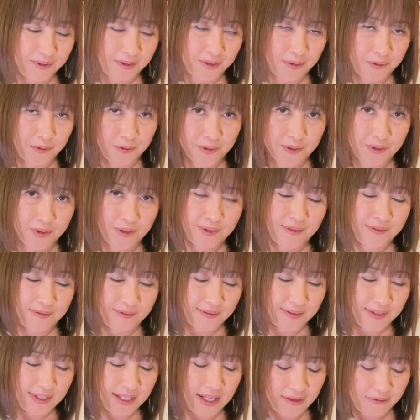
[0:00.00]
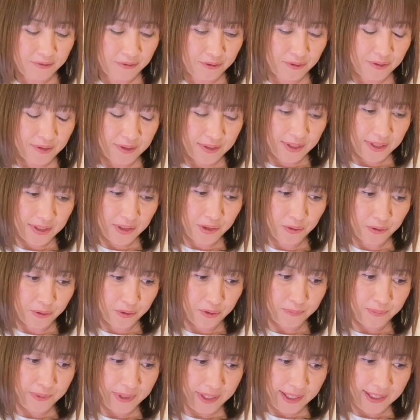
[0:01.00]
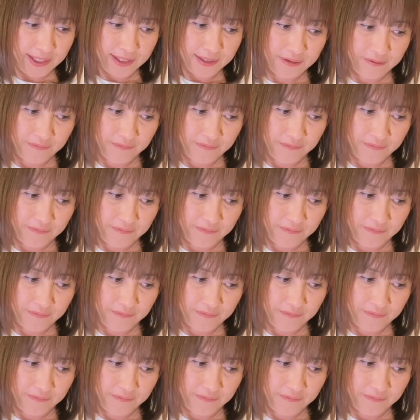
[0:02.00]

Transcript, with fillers: goes down to the shoulder blade.